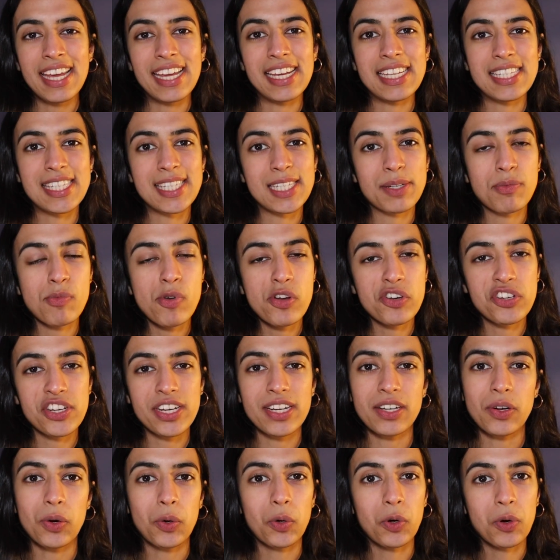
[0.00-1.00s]
It's
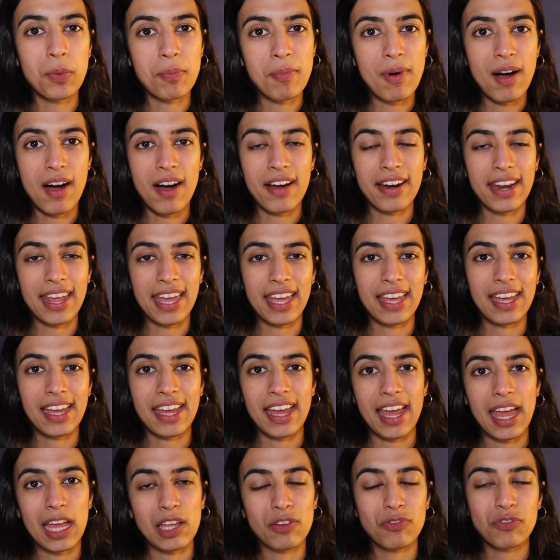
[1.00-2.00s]
Simranjeet Kaur Mann
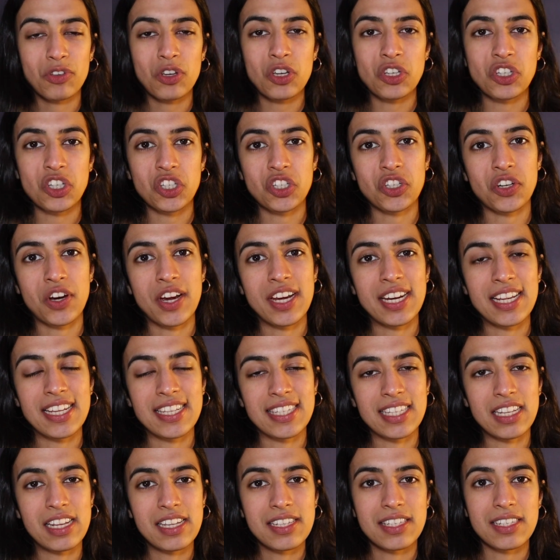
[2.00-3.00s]
here, a future trainee
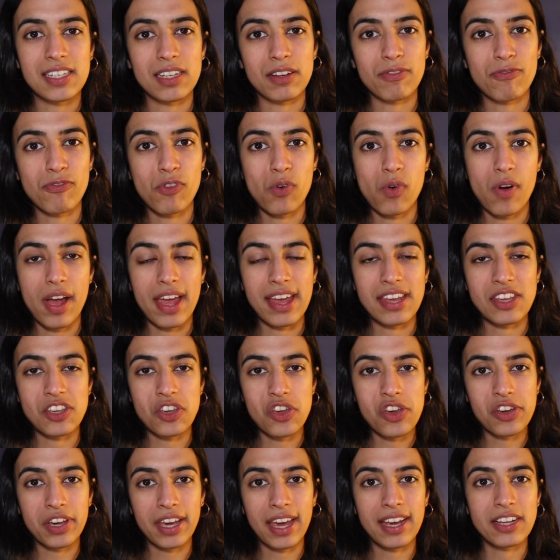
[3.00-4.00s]
solicitor for
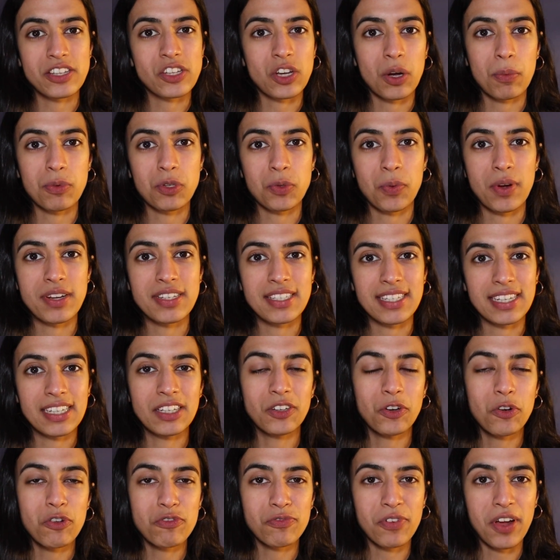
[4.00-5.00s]
a UK top 20
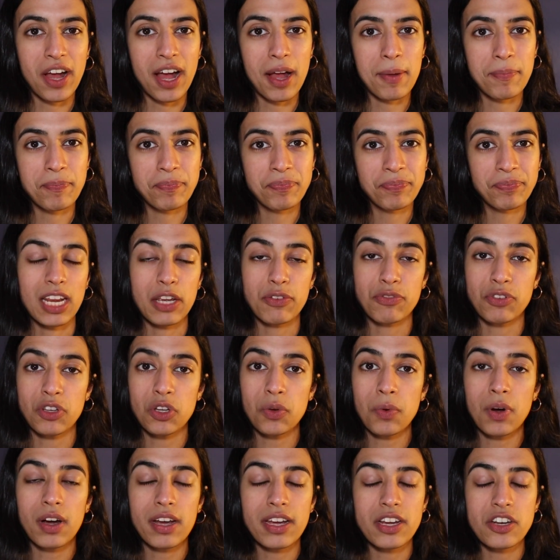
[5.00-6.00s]
law firm. If
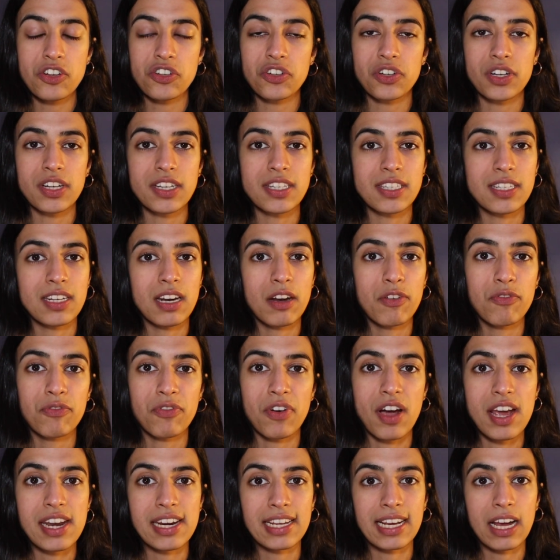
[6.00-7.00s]
you are interested in
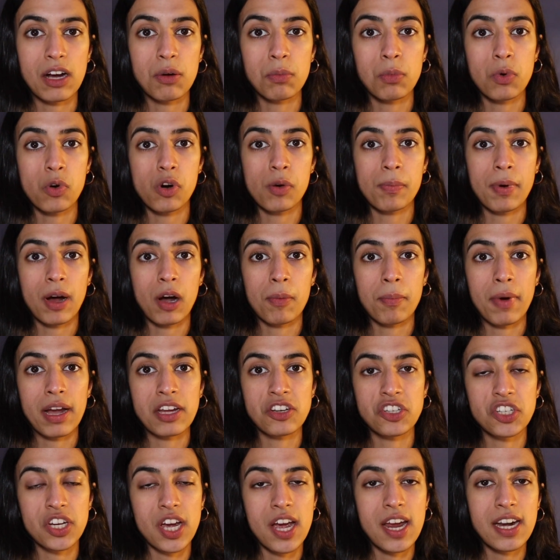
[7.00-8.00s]
finding out more about
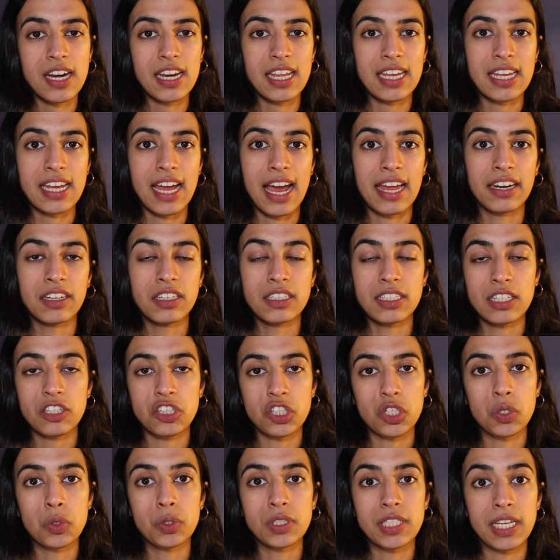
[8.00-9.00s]
my journey and
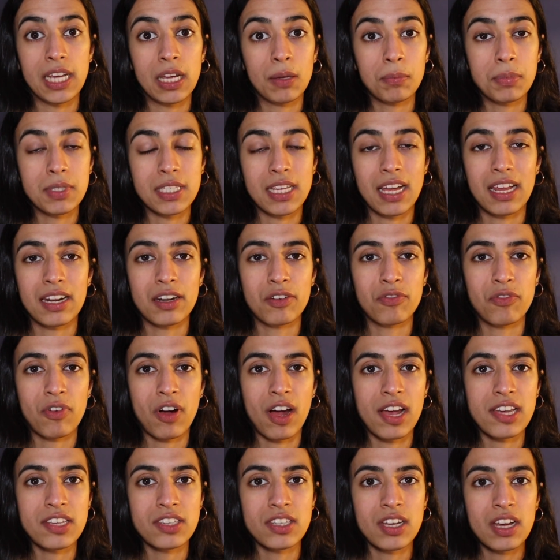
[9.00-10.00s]
additional tips and
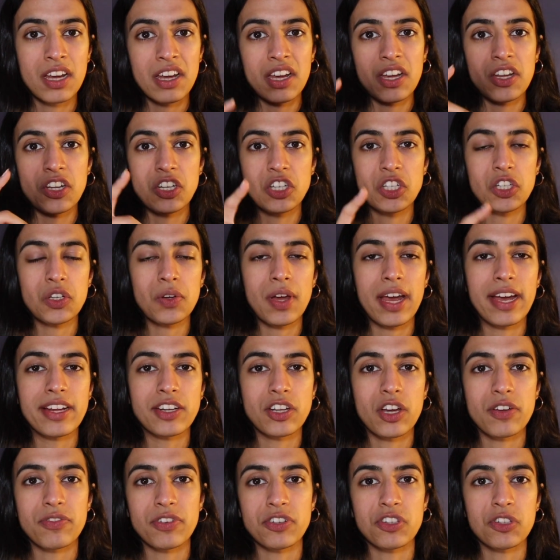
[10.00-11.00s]
advice, do
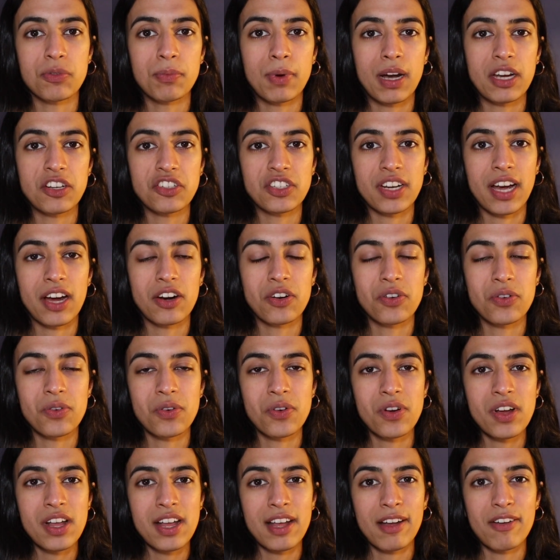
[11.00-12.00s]
head over to my
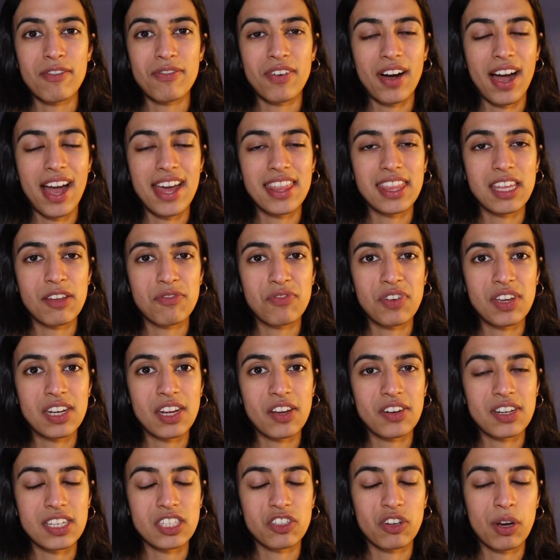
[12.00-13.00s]
channel via the
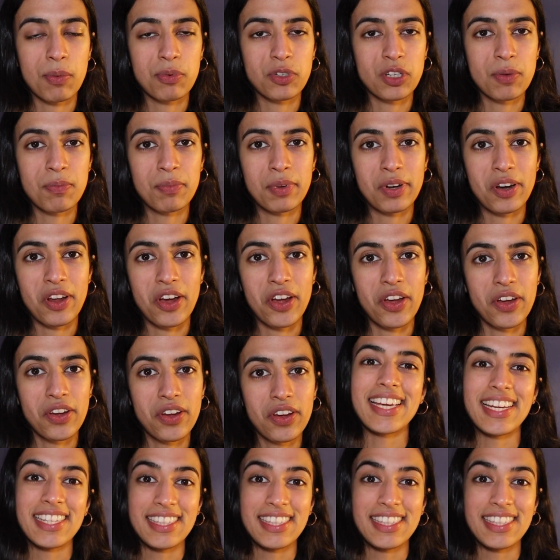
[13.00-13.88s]
video description below.